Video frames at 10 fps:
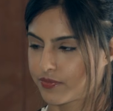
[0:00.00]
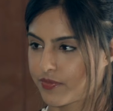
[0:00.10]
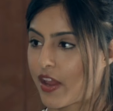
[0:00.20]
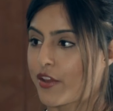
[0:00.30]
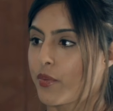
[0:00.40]

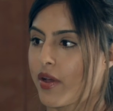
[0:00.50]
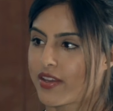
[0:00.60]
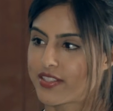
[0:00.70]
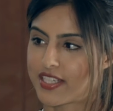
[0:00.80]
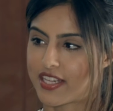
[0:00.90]
Now, you
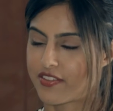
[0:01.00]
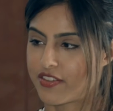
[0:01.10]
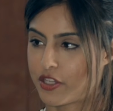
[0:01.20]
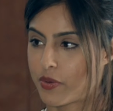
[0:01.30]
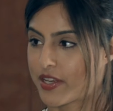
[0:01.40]
worked in
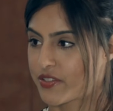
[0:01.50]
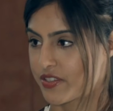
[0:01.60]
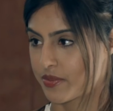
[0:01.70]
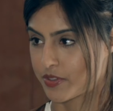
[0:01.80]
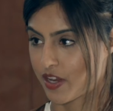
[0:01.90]
the US for
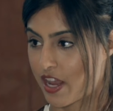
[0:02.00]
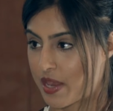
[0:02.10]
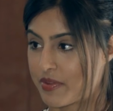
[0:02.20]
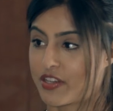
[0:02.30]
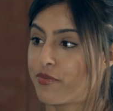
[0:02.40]
some
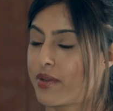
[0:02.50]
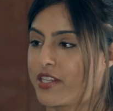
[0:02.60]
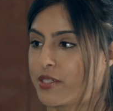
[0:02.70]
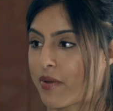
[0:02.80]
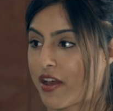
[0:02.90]
time and you've been
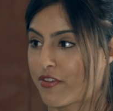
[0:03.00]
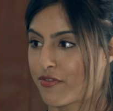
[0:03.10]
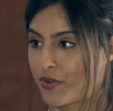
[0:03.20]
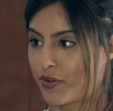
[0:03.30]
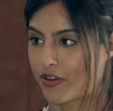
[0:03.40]
in Dubai
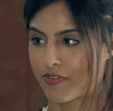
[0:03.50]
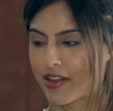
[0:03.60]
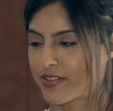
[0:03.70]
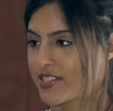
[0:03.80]
for around